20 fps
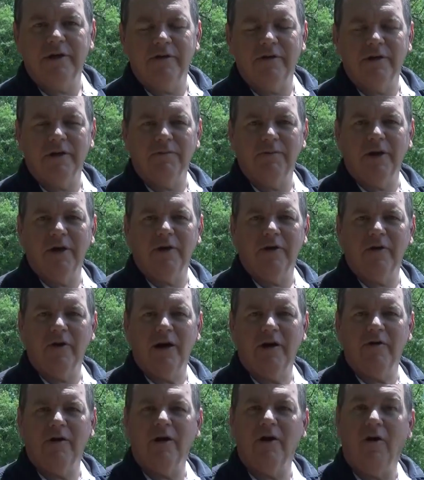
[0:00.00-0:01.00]
here in the Butler
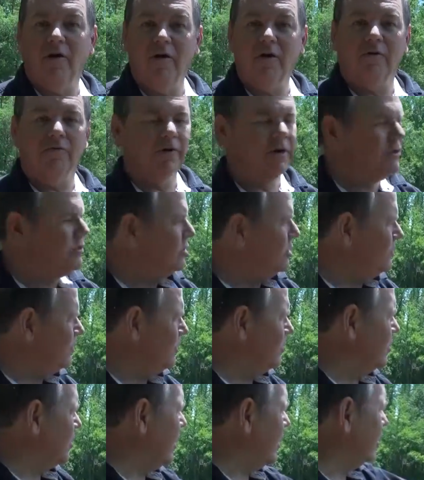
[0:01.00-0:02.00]
area are original. If
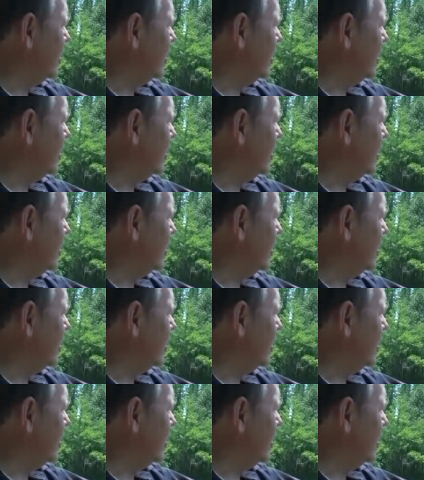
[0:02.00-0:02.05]
you look